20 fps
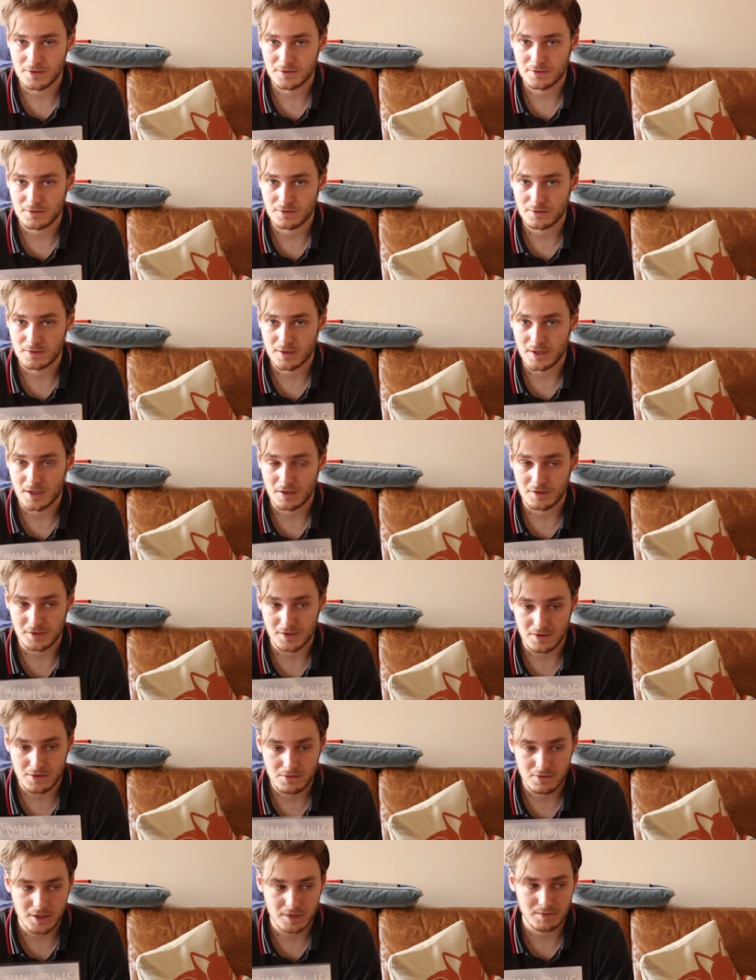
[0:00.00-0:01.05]
Russell, and I was
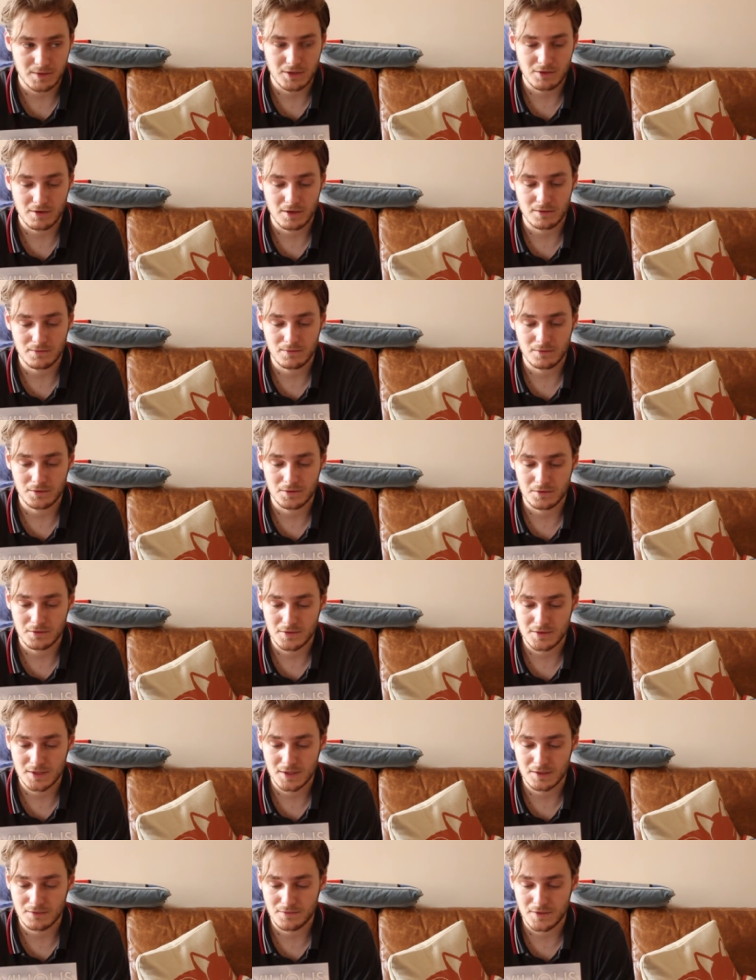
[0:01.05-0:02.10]
incredibly grateful to
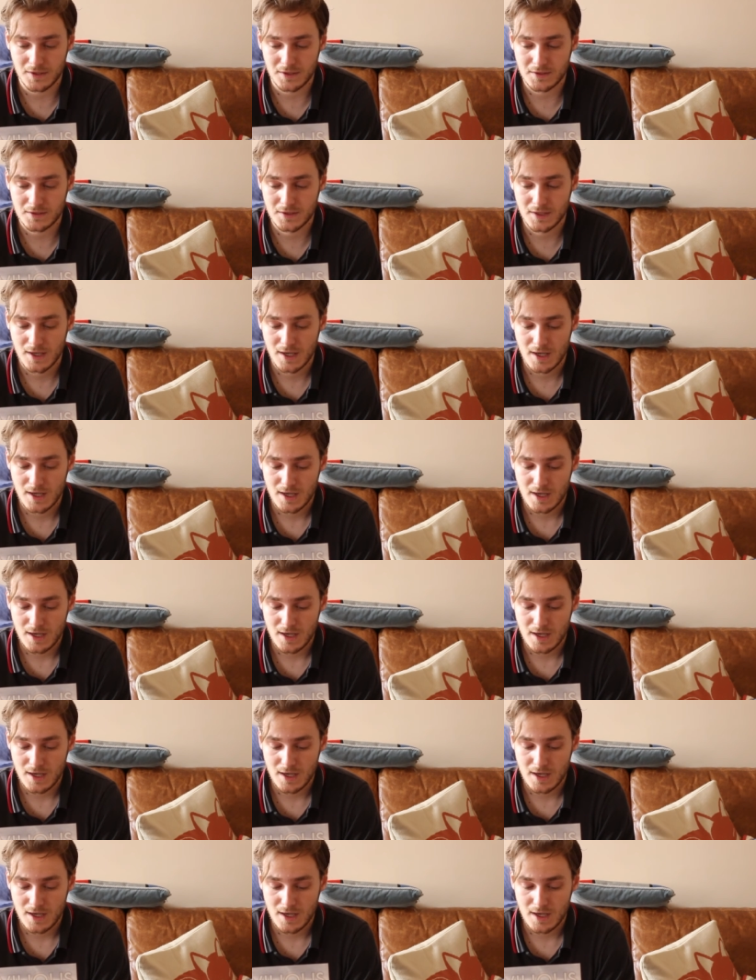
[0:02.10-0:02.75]
receive this